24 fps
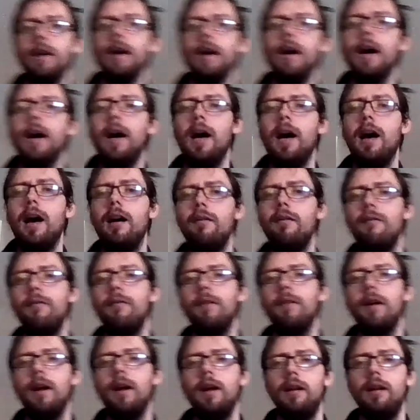have,
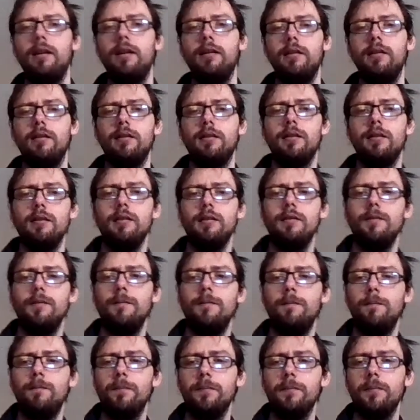and
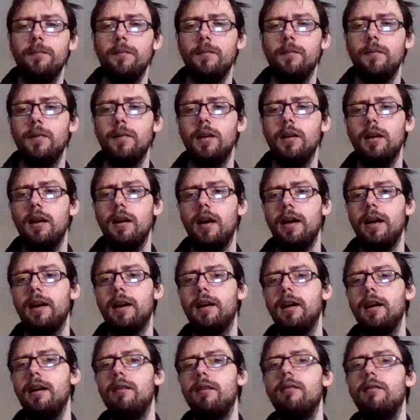I've
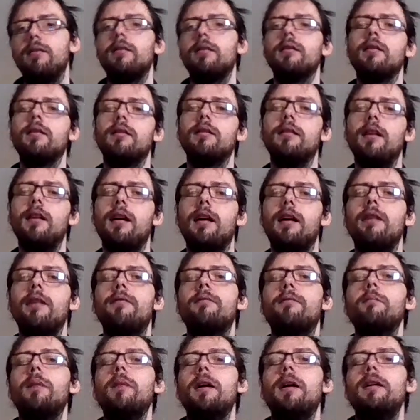
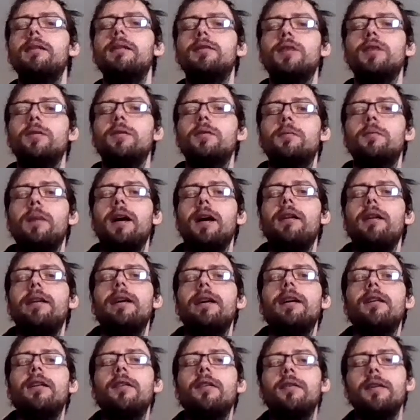joked about
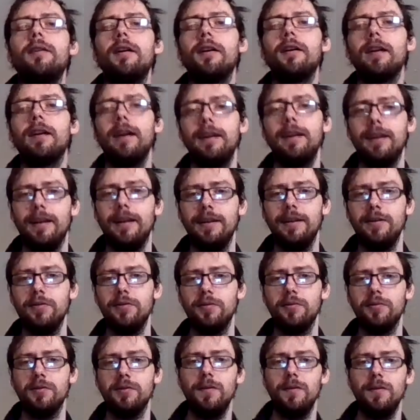it on Arcade
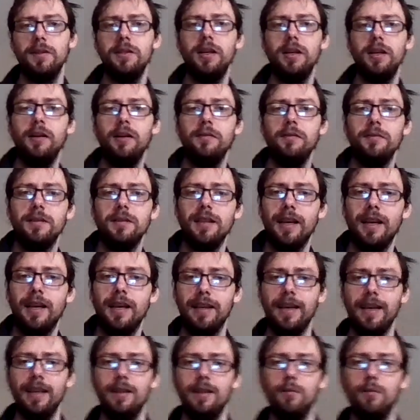Angels video,
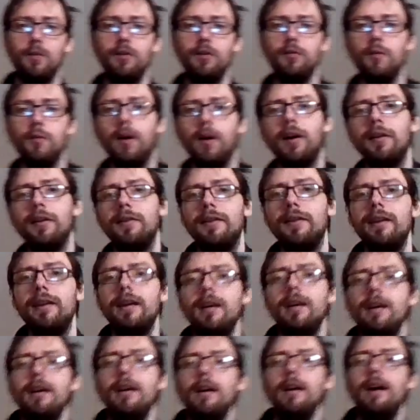saying get the blue one,
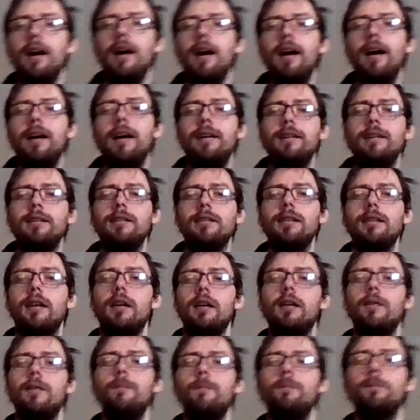and
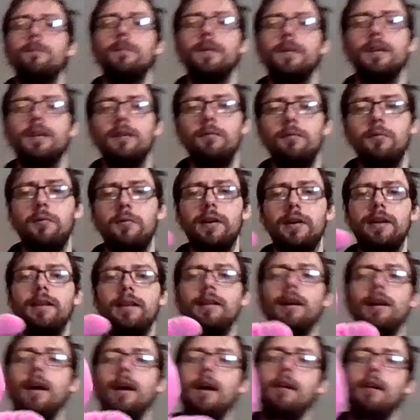
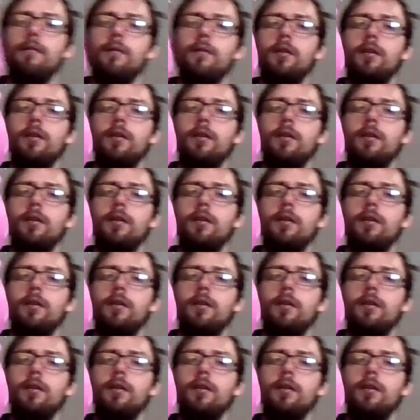we have